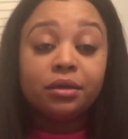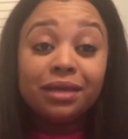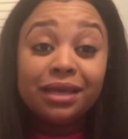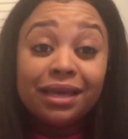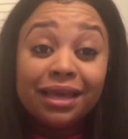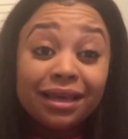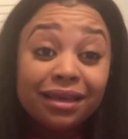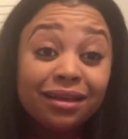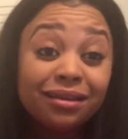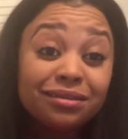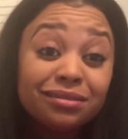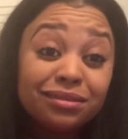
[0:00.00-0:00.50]

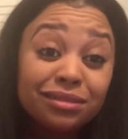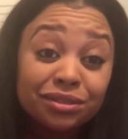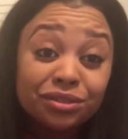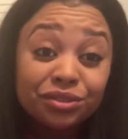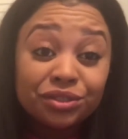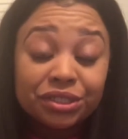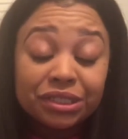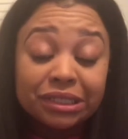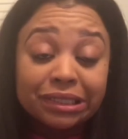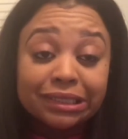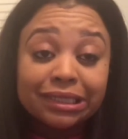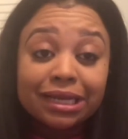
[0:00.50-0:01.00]
In
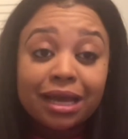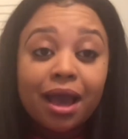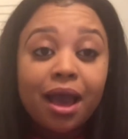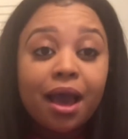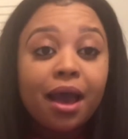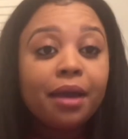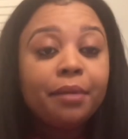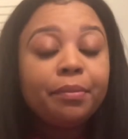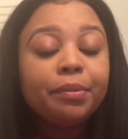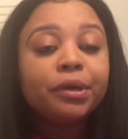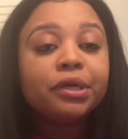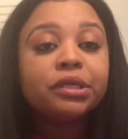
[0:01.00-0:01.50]
conclusion,
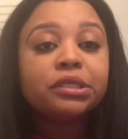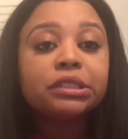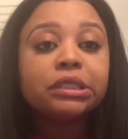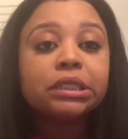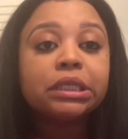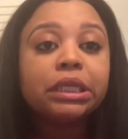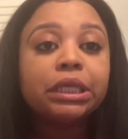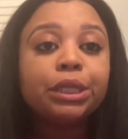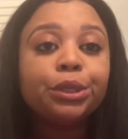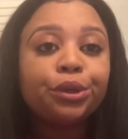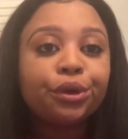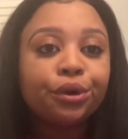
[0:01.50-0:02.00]
I
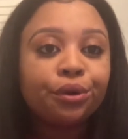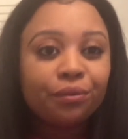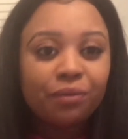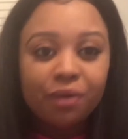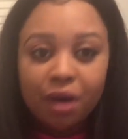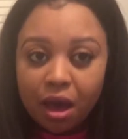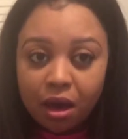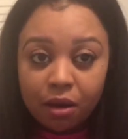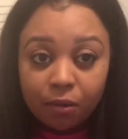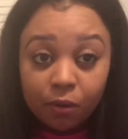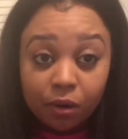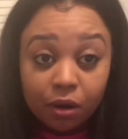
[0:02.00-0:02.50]
personally know
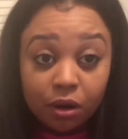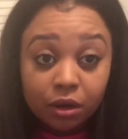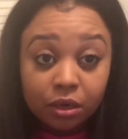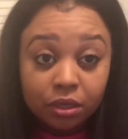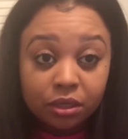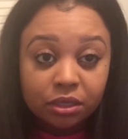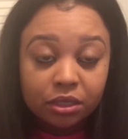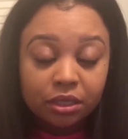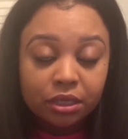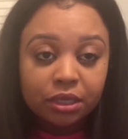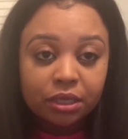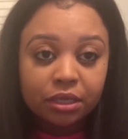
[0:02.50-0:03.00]
how hard
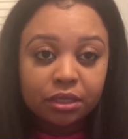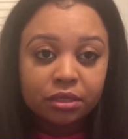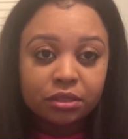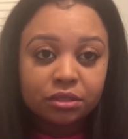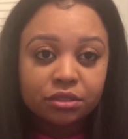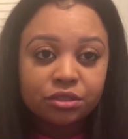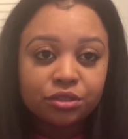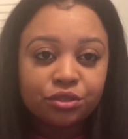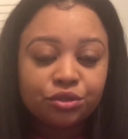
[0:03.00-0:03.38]
it is